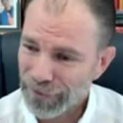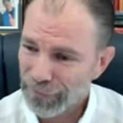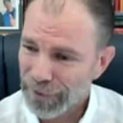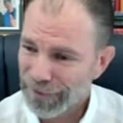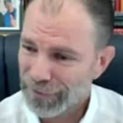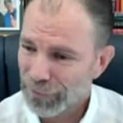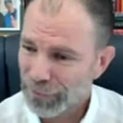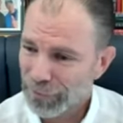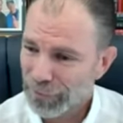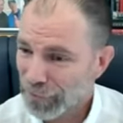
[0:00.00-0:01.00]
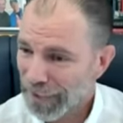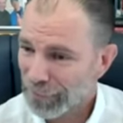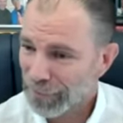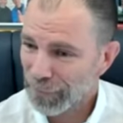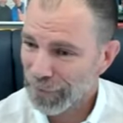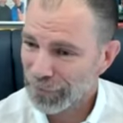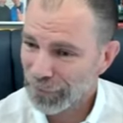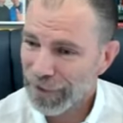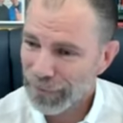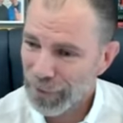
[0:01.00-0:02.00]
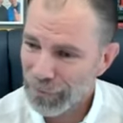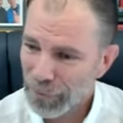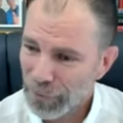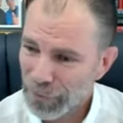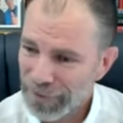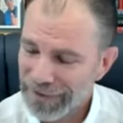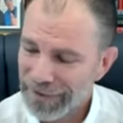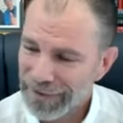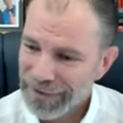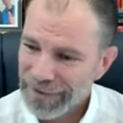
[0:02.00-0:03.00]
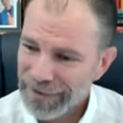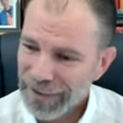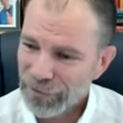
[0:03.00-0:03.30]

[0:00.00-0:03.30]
I went into a software company while I was writing my book that